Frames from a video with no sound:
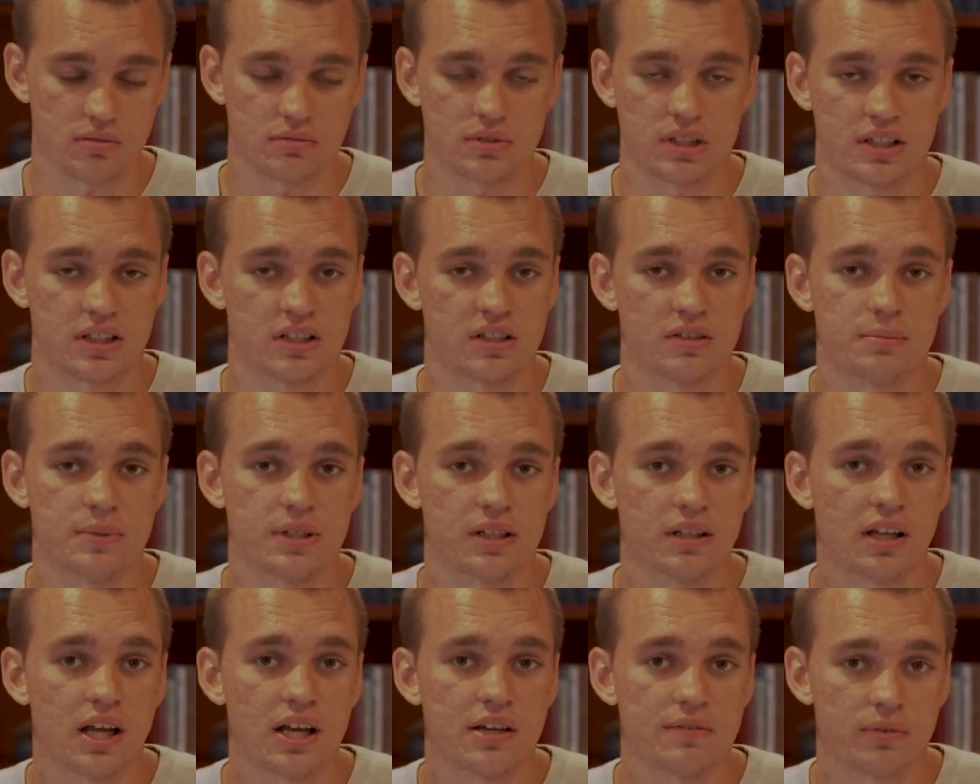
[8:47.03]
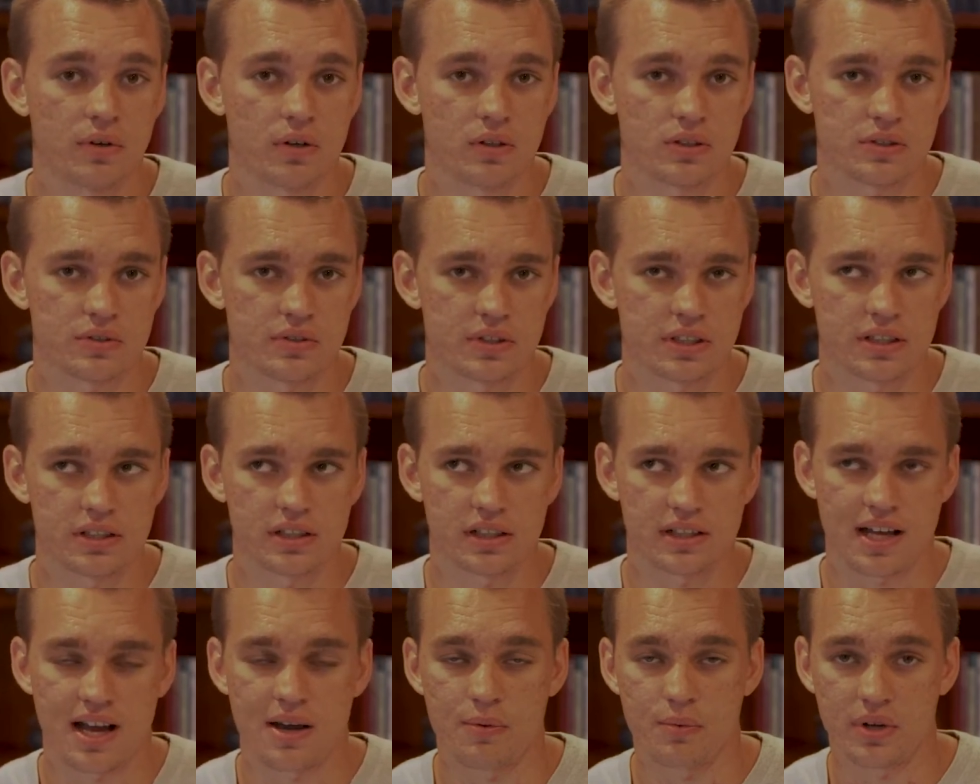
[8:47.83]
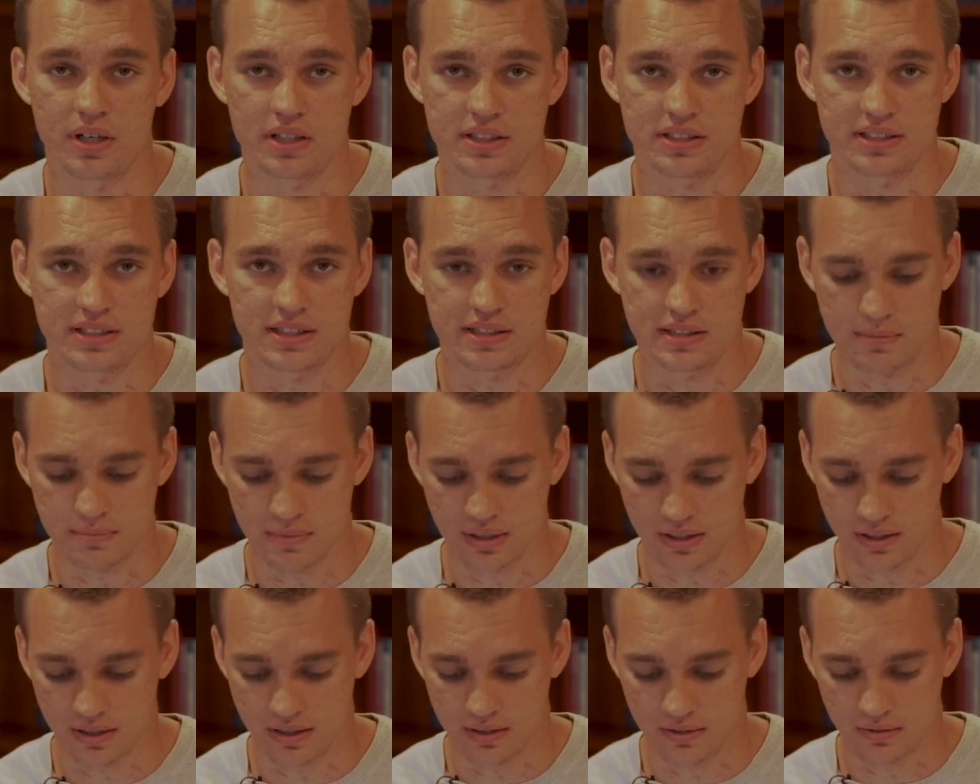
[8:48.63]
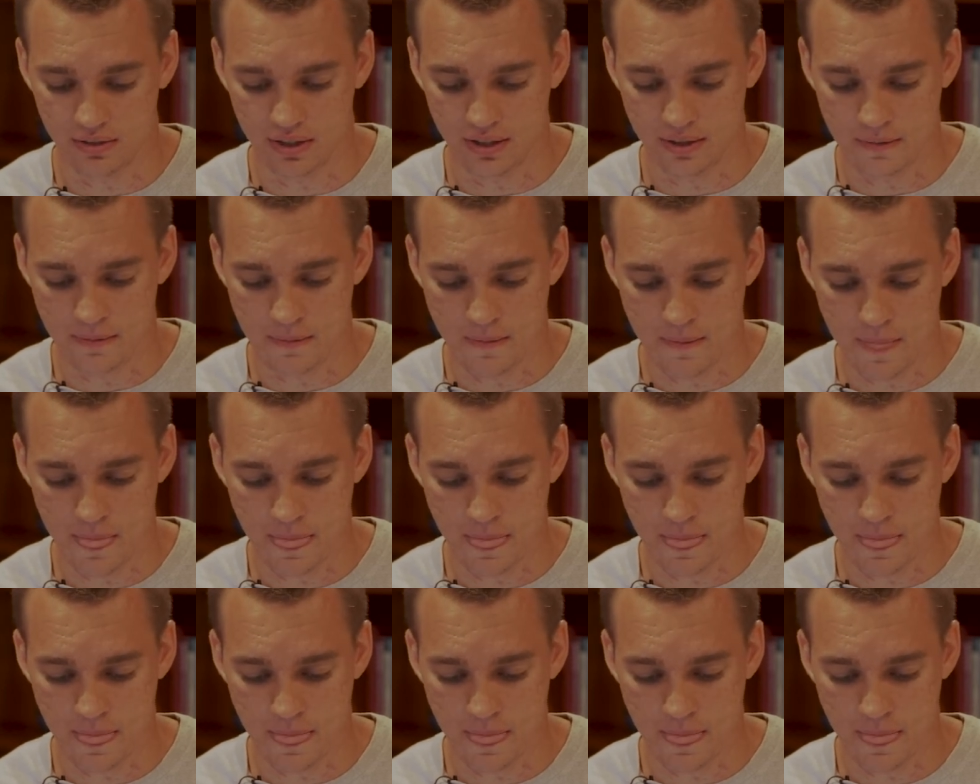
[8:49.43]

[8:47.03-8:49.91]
it could have been life-altering. You're like, I want to see them again, right?